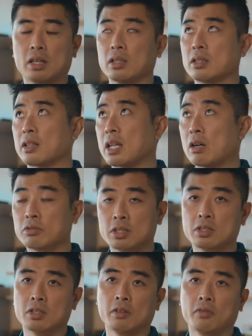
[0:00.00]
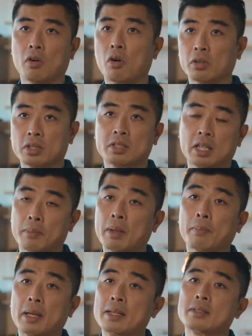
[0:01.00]
thousands of orders that are being
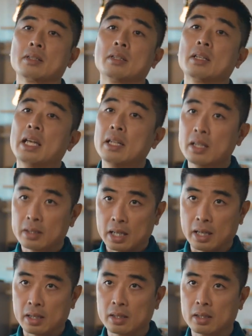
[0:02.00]
placed in a day,